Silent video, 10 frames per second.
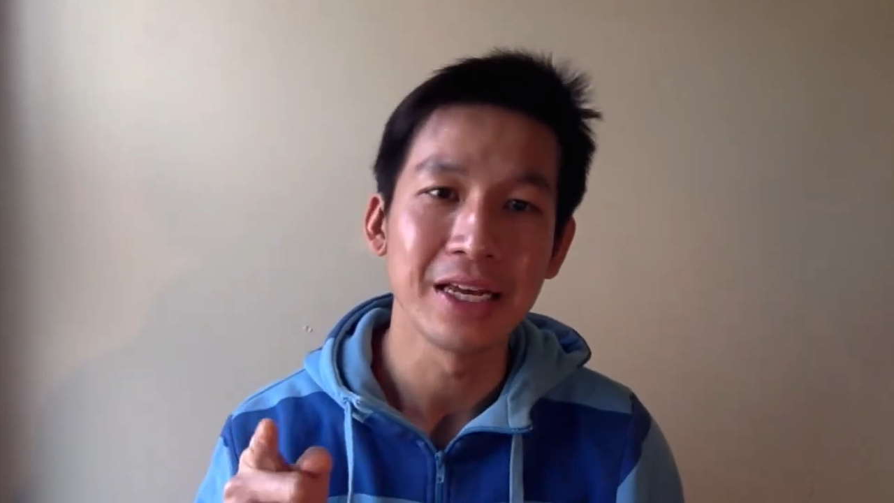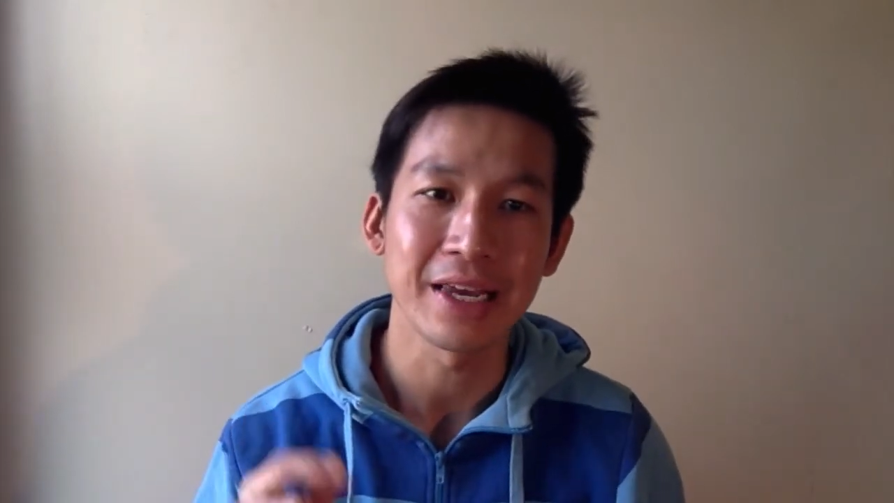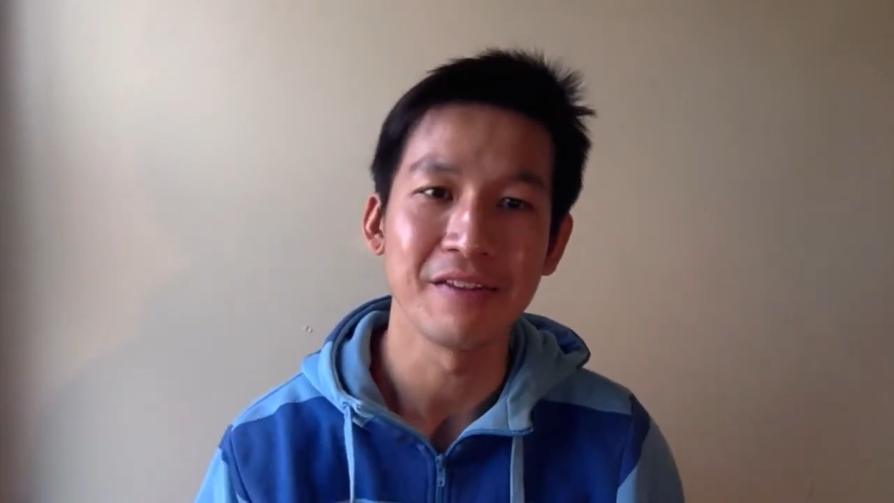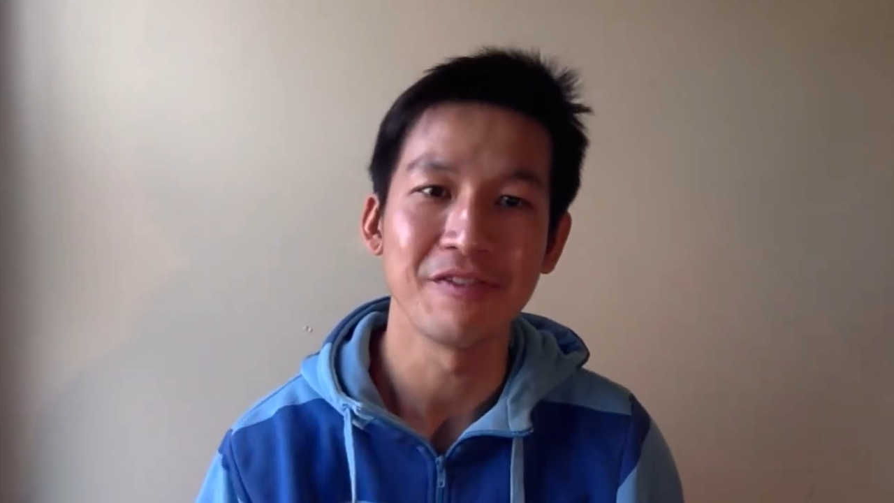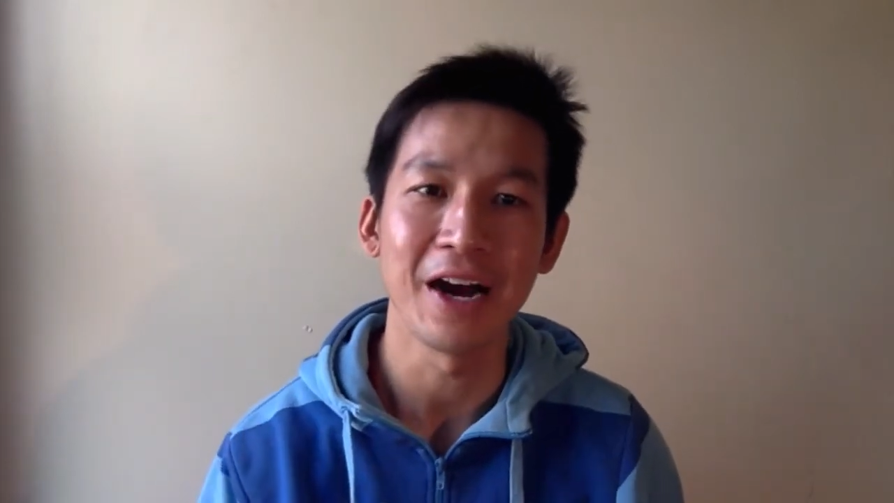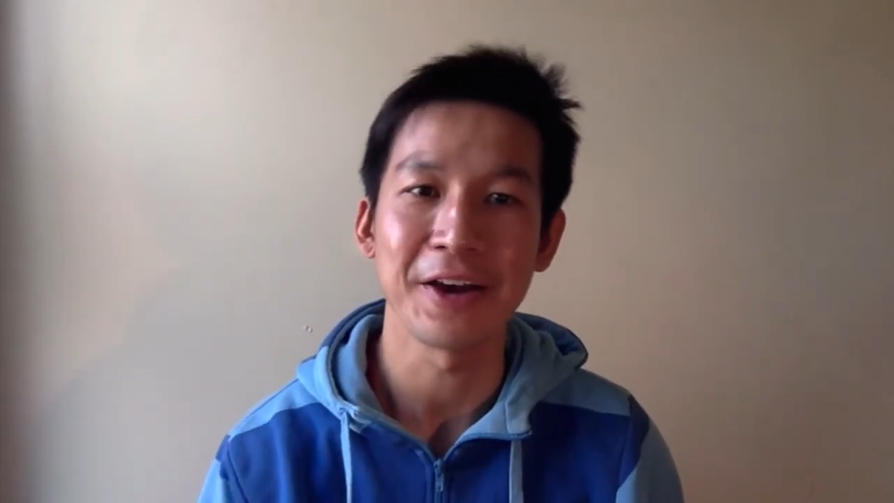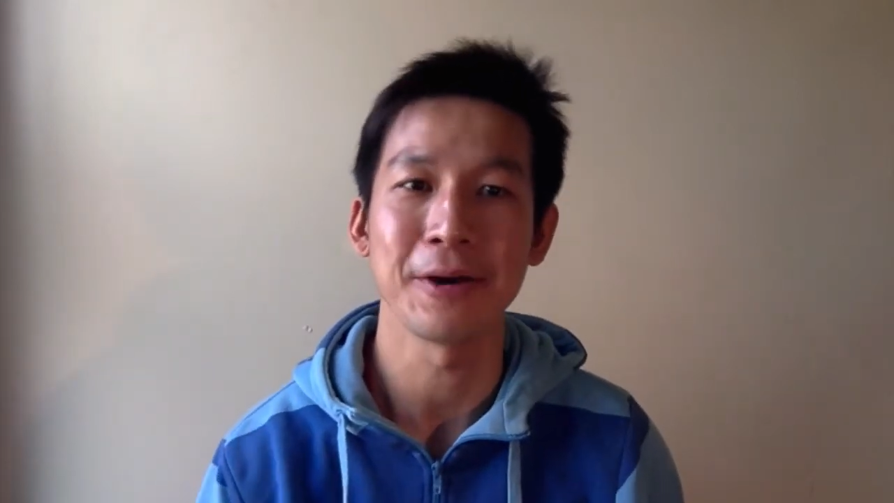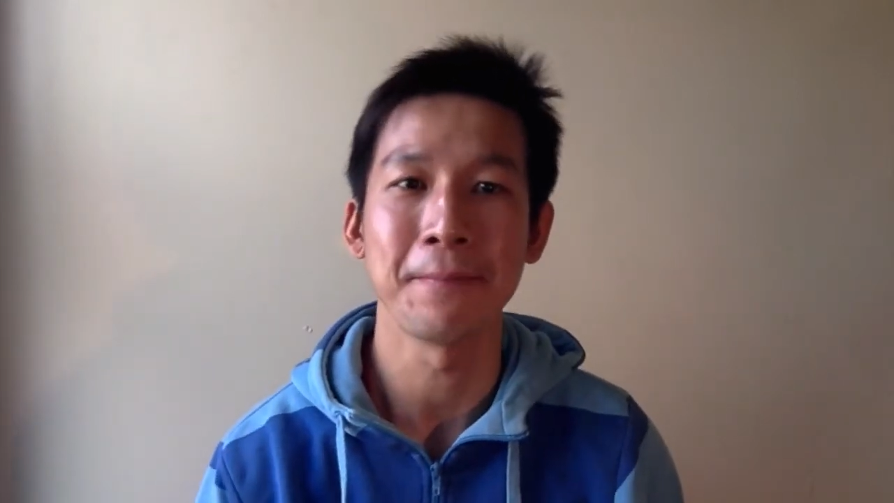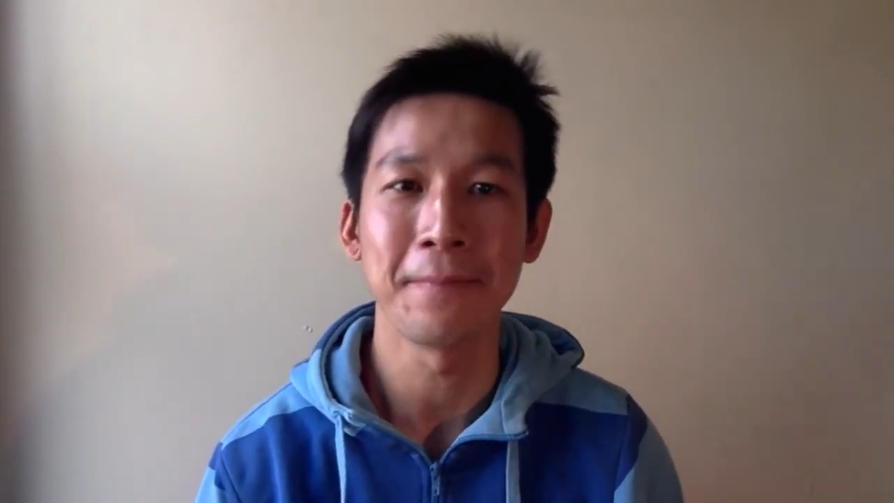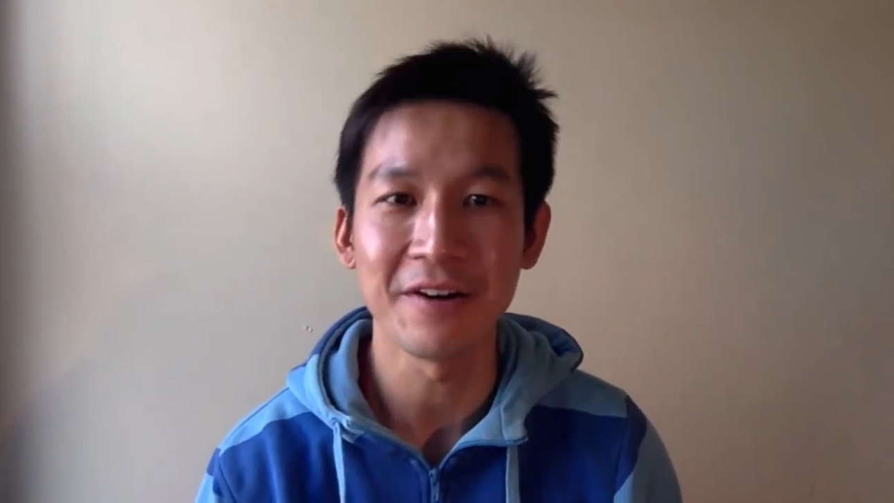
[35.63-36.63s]
can find
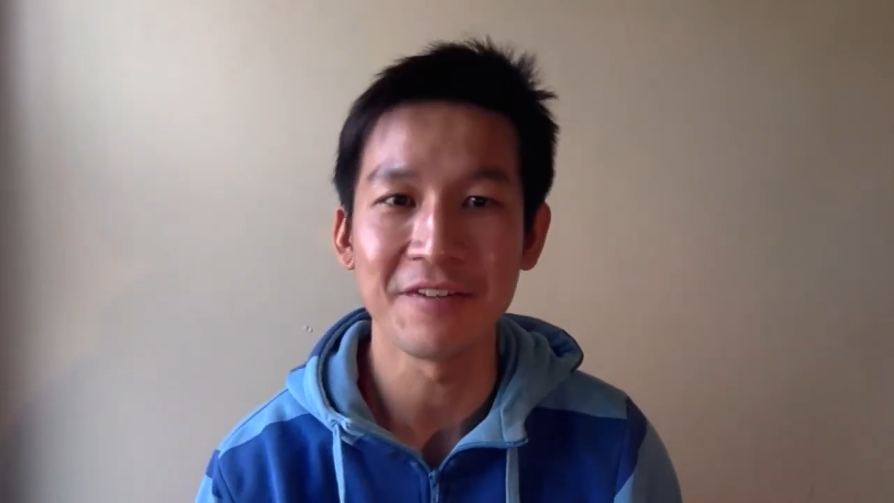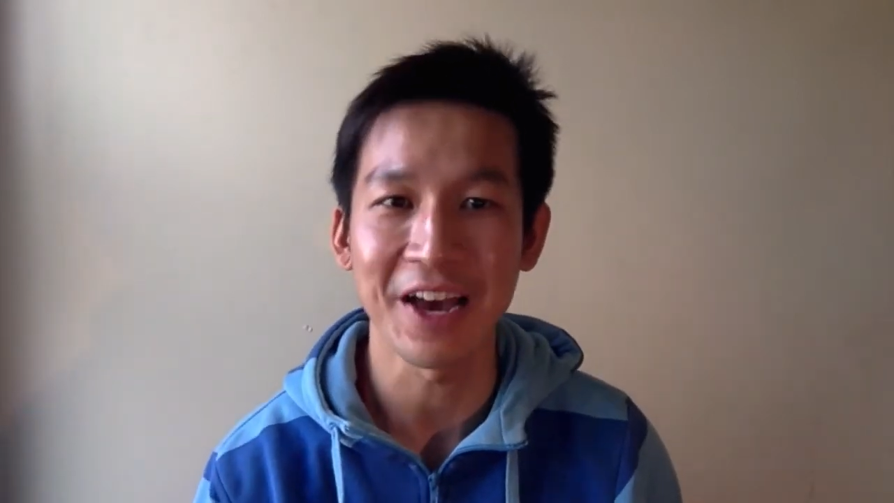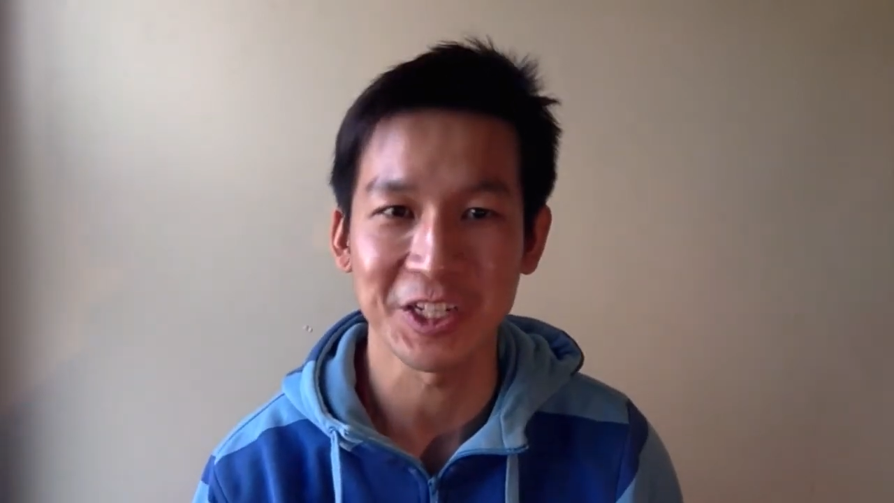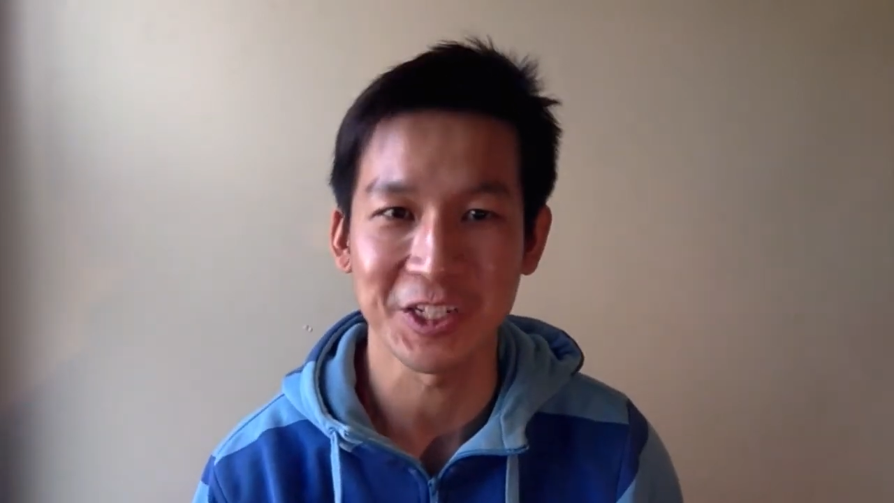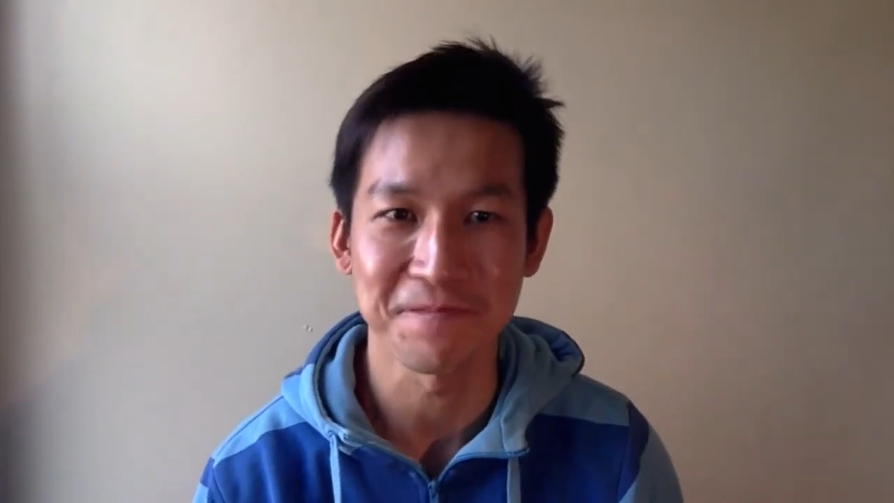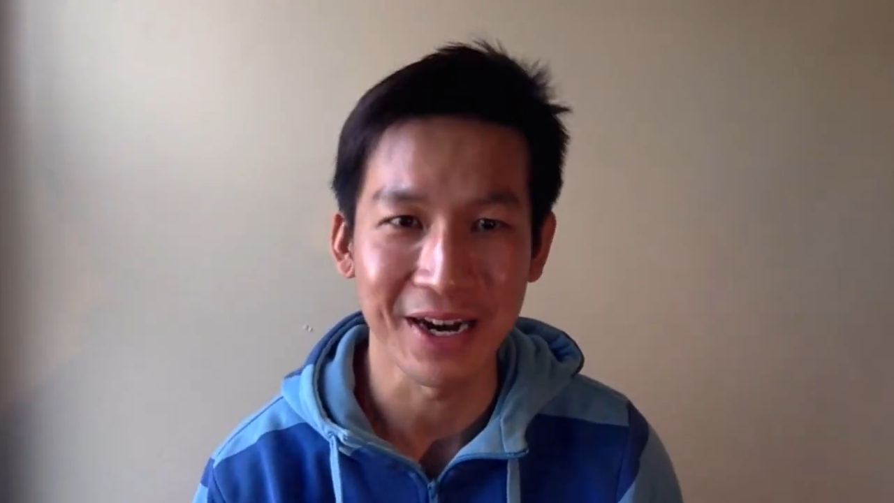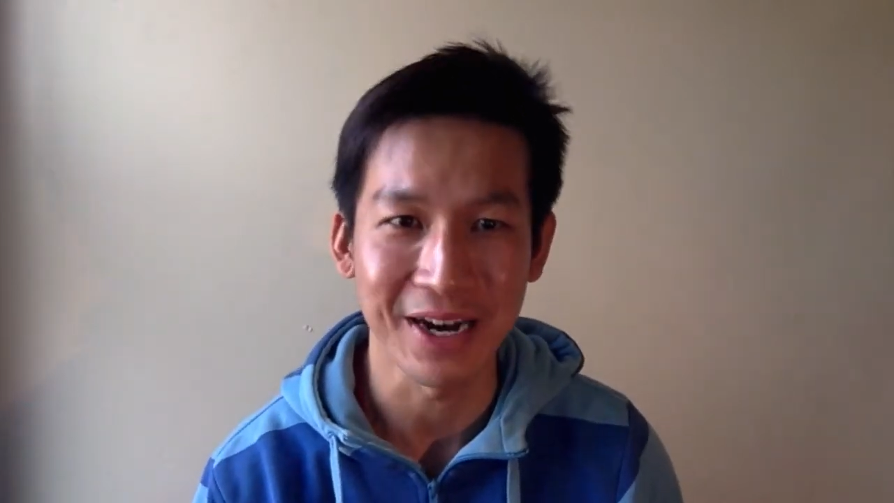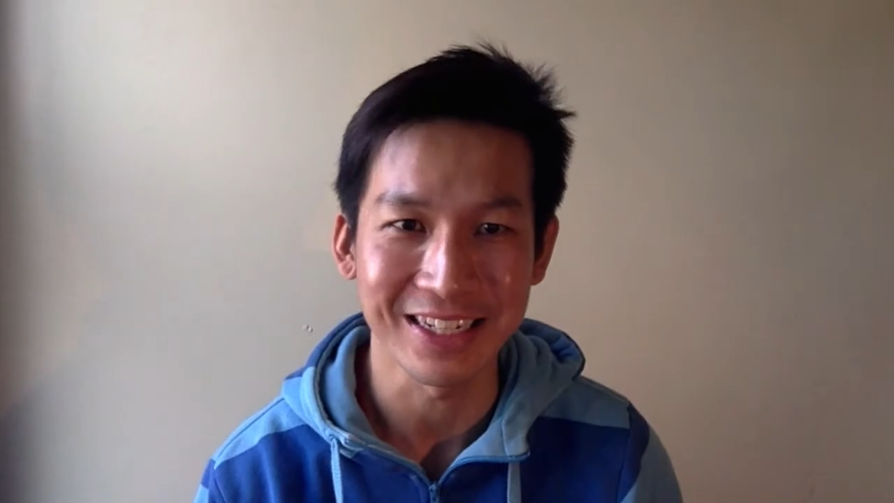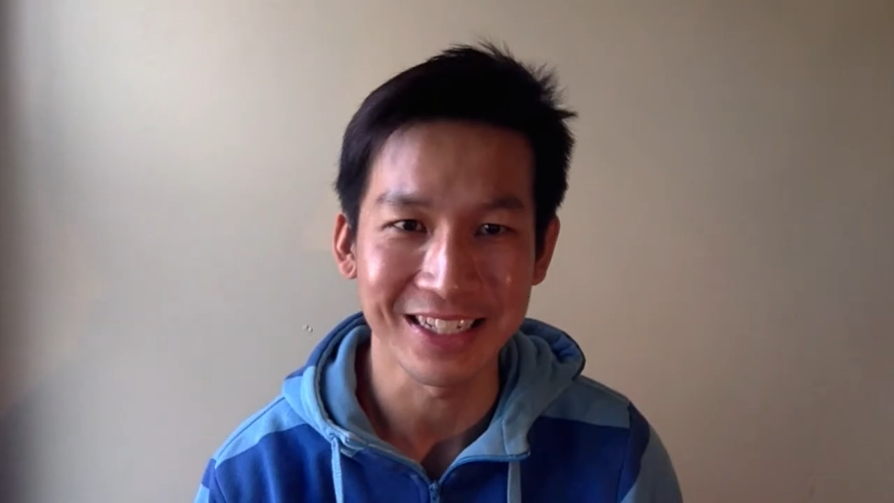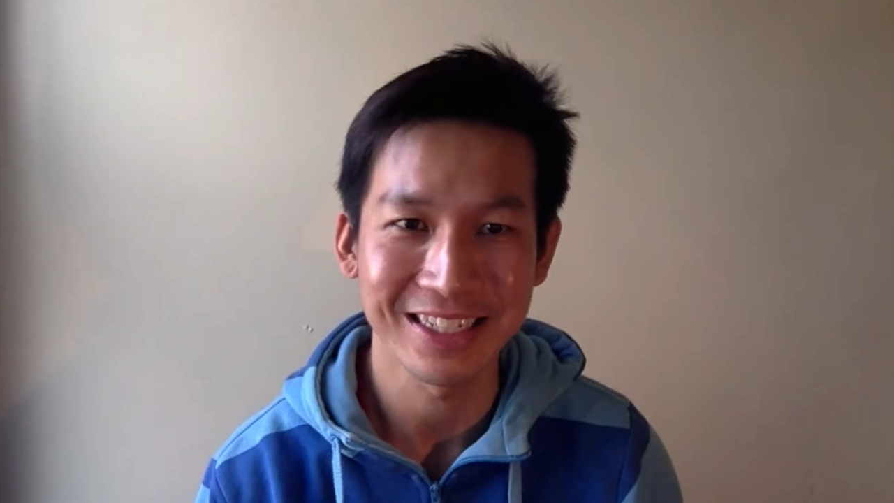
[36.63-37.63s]
your perfect gym
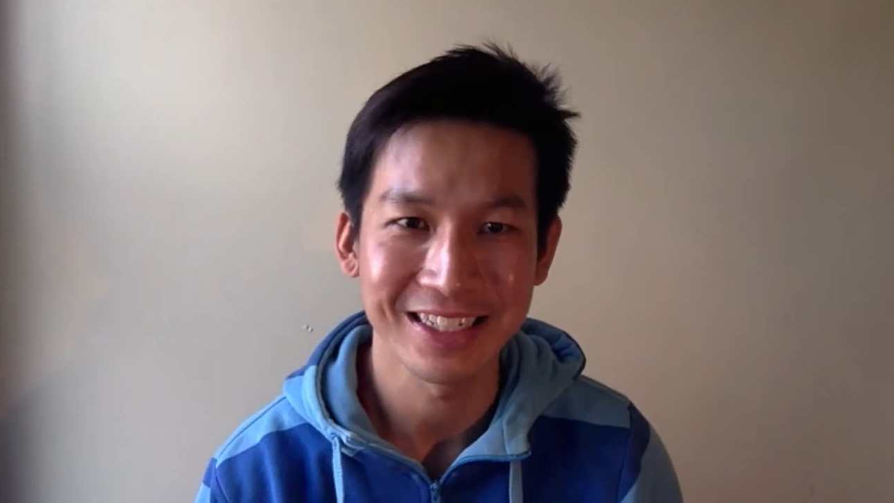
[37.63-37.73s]
buddy.